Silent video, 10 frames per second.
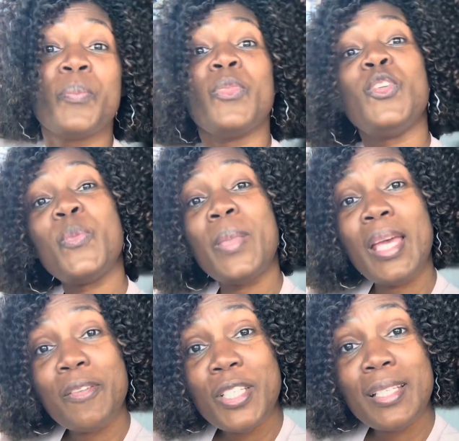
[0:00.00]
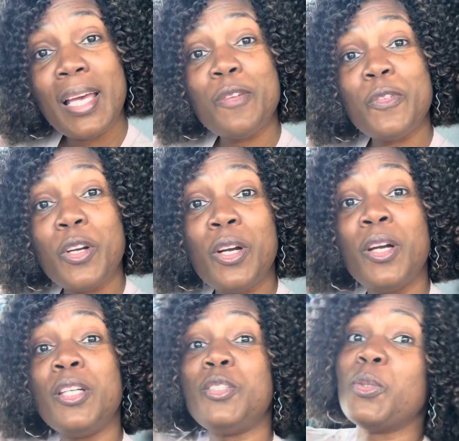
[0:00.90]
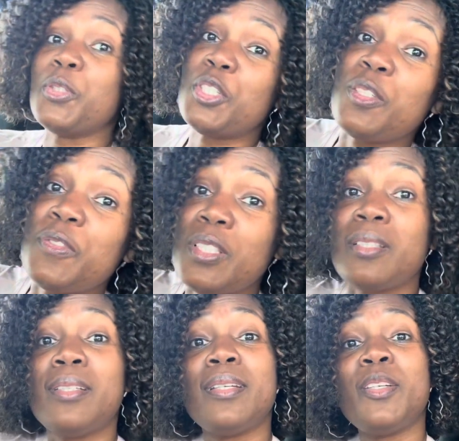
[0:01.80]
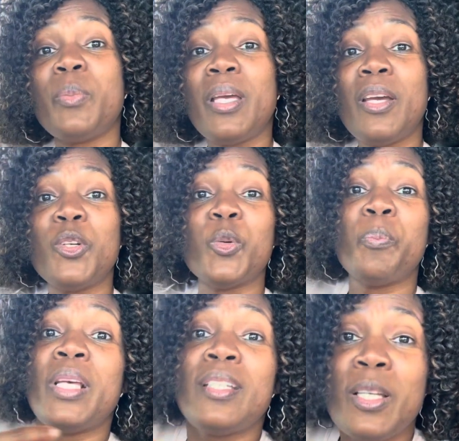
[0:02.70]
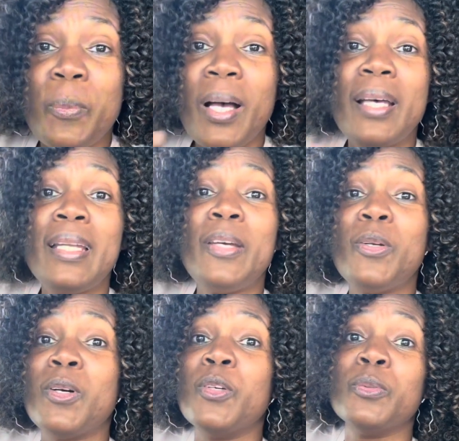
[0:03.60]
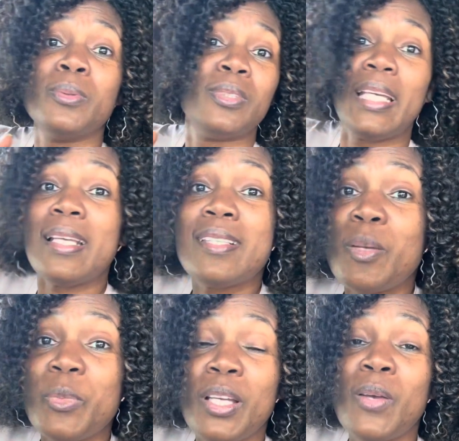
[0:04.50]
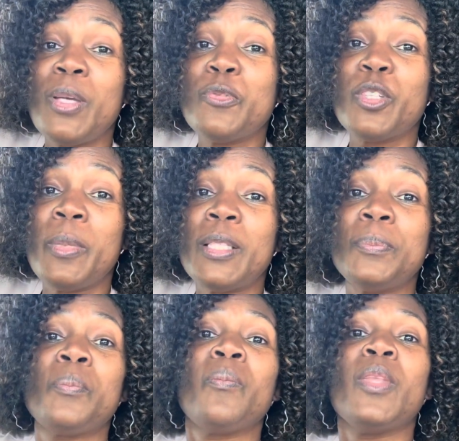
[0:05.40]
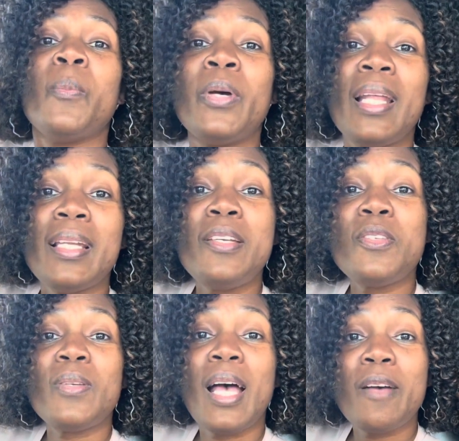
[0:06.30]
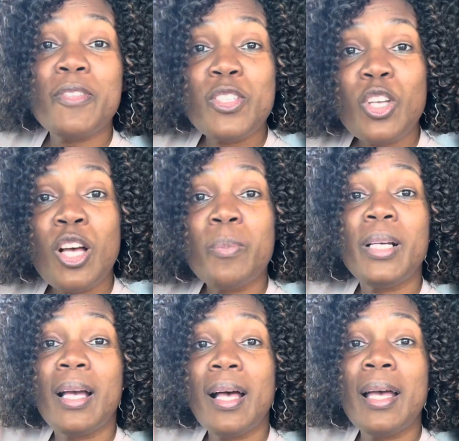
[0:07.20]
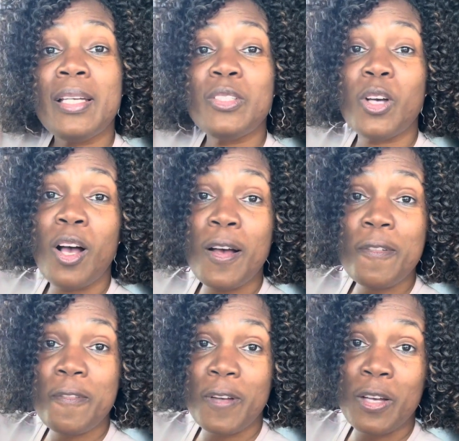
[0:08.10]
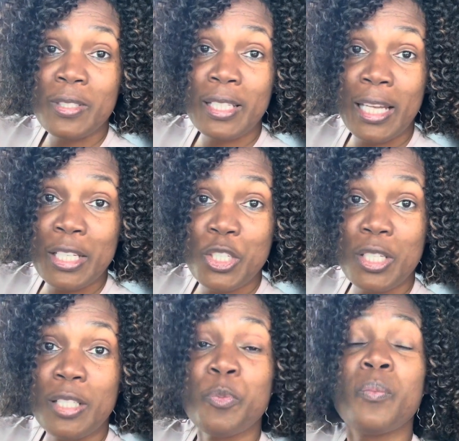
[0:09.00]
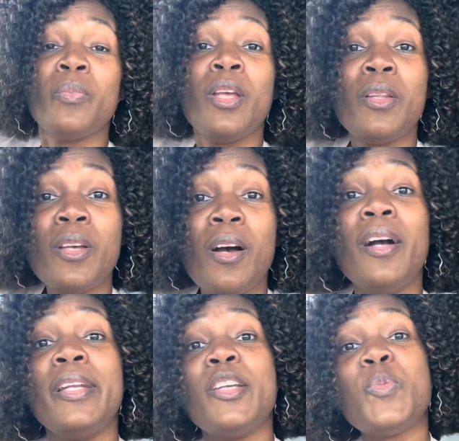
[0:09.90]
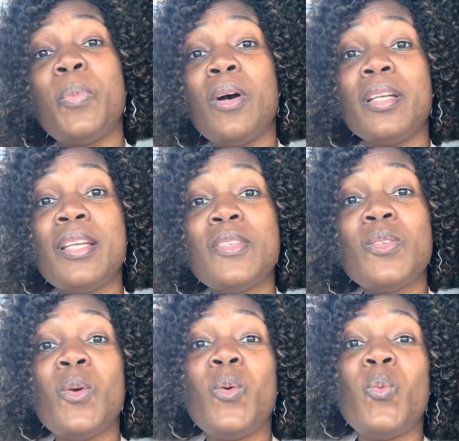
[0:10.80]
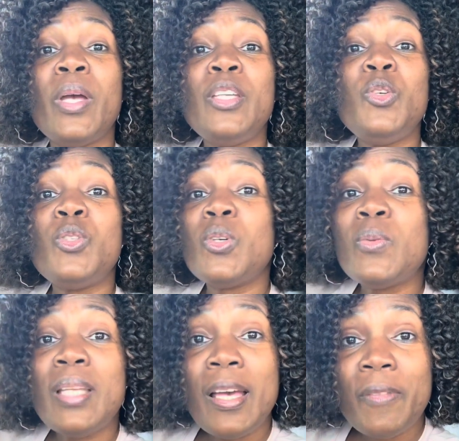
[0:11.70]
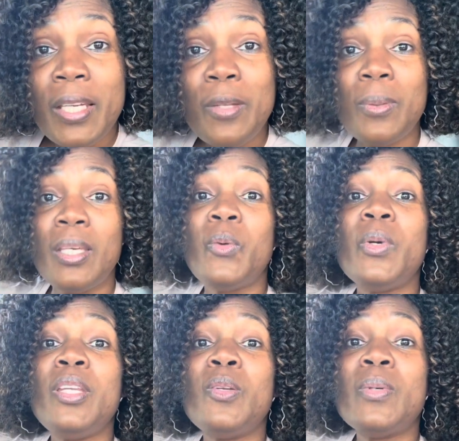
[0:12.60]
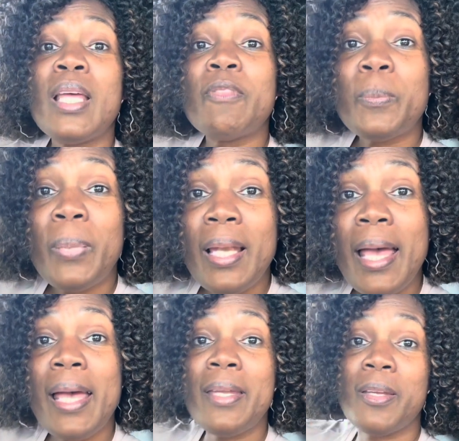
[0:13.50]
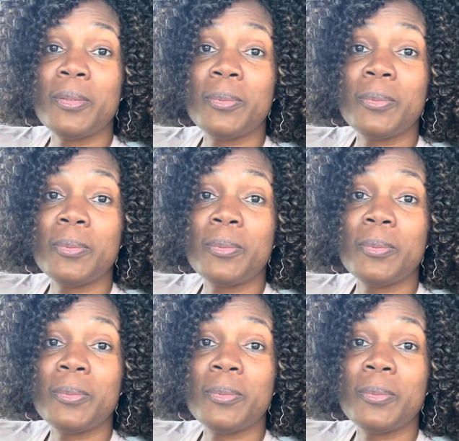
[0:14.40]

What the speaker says: You may have to divert or shift it a little bit or build upon it or take something away from it, but at least you have some kind of foundation. The hardest part is when you don't have anything, when you don't have a plan.